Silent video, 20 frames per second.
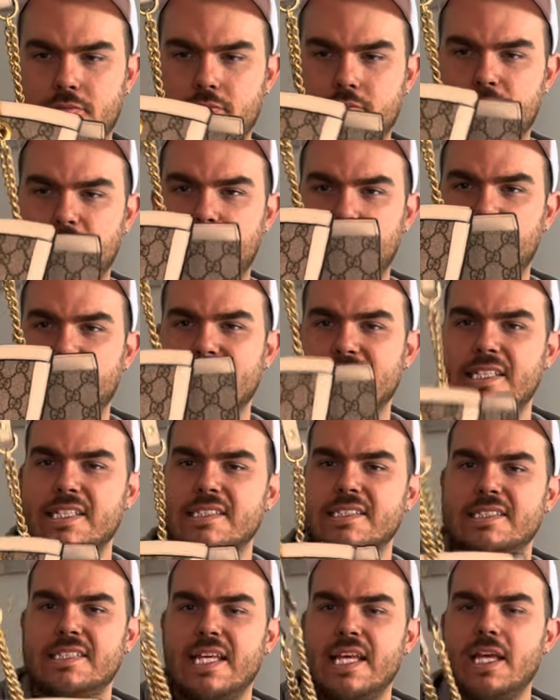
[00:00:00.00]
so I just need to
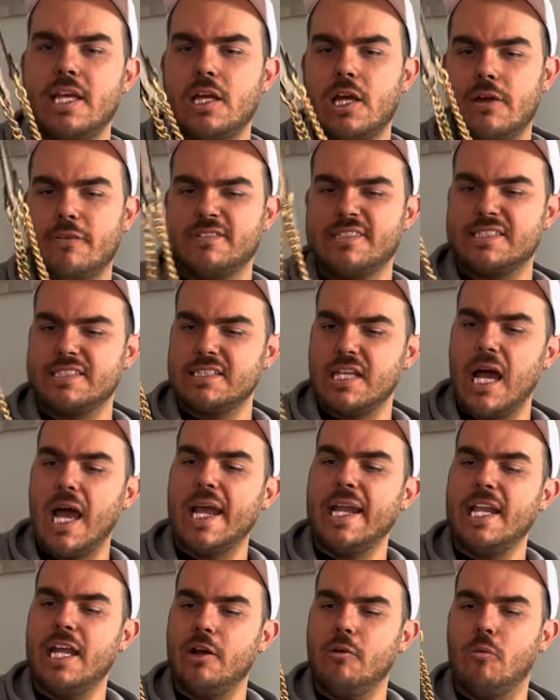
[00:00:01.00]
see
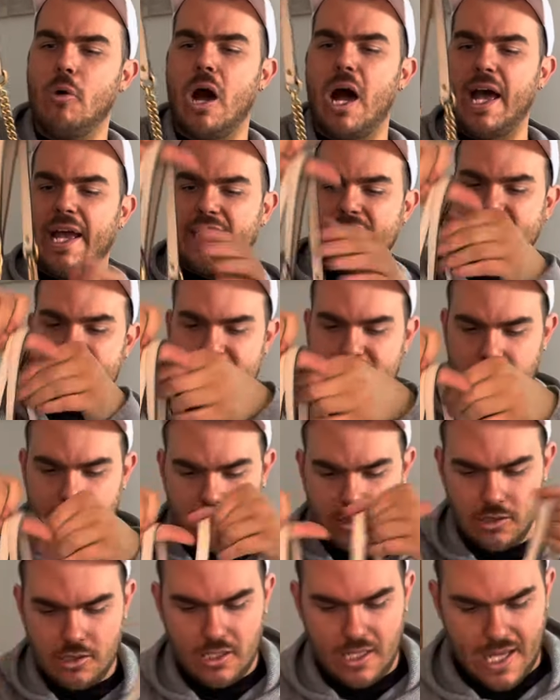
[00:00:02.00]
styling wise
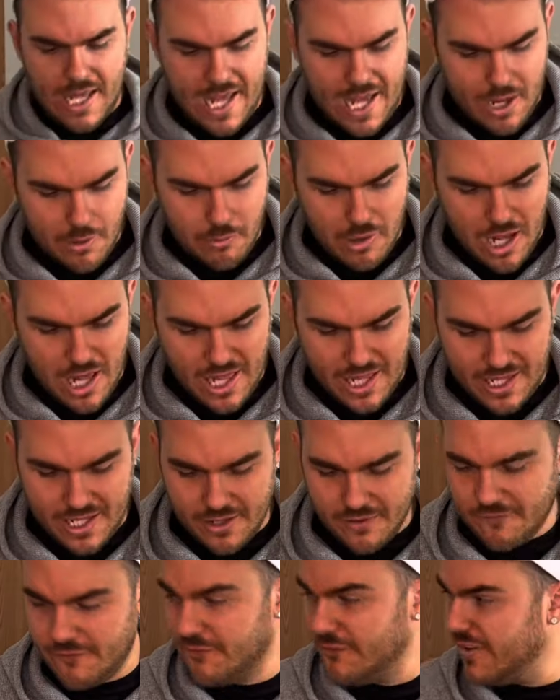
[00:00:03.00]
how
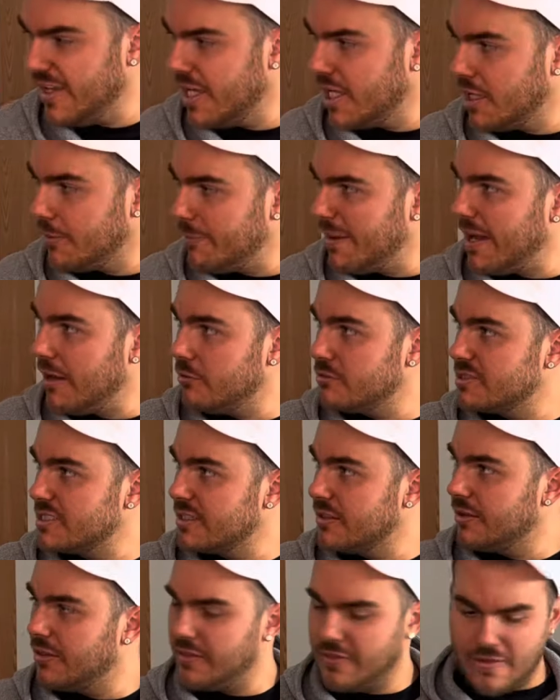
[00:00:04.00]
I feel about
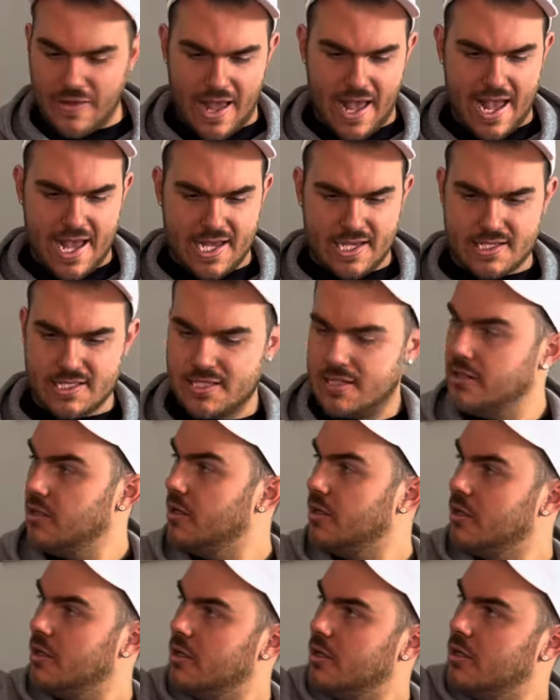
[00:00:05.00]
that.
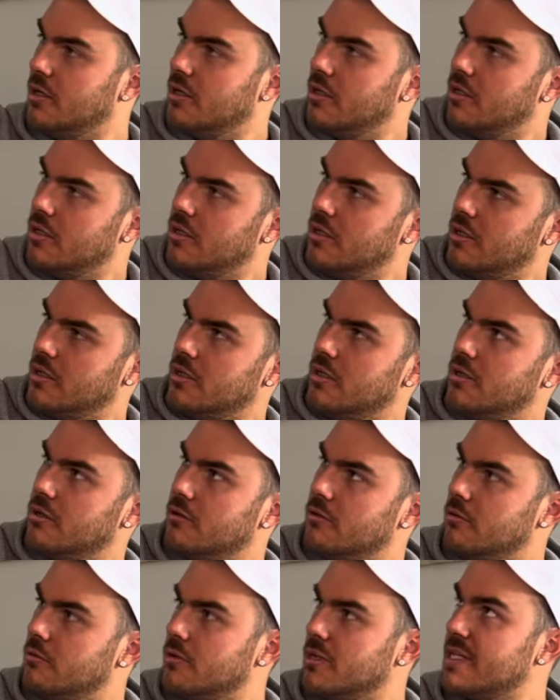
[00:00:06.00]

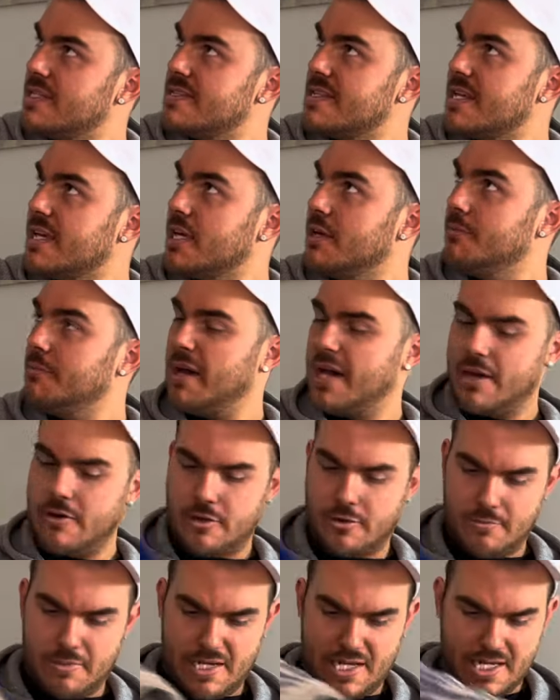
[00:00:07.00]
What is it
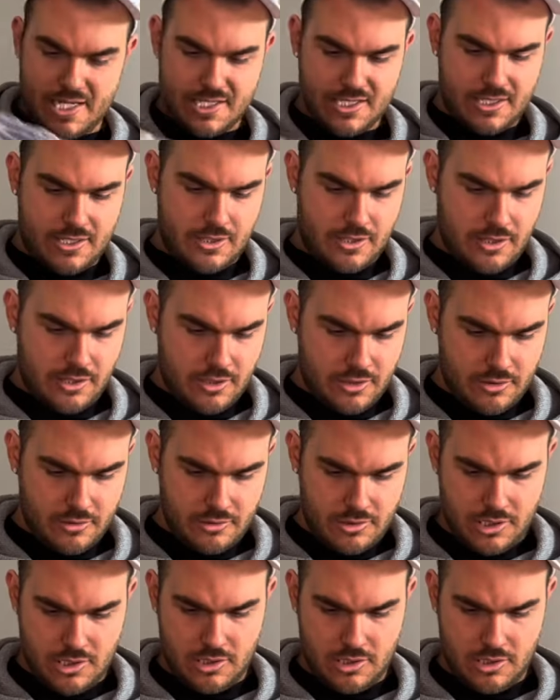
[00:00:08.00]
comparably to?